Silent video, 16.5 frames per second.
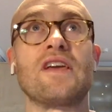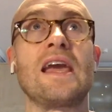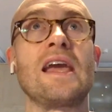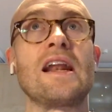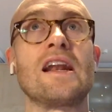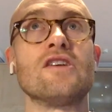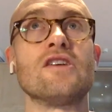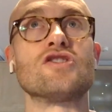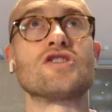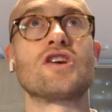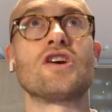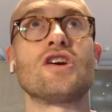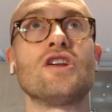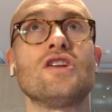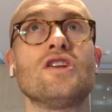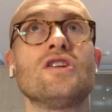I think
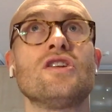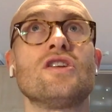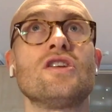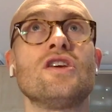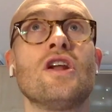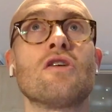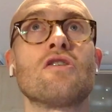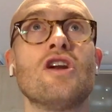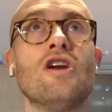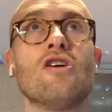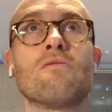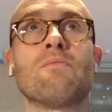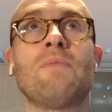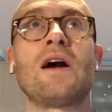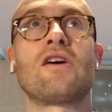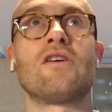England can
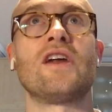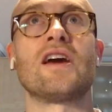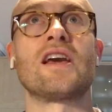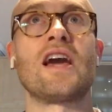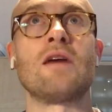look back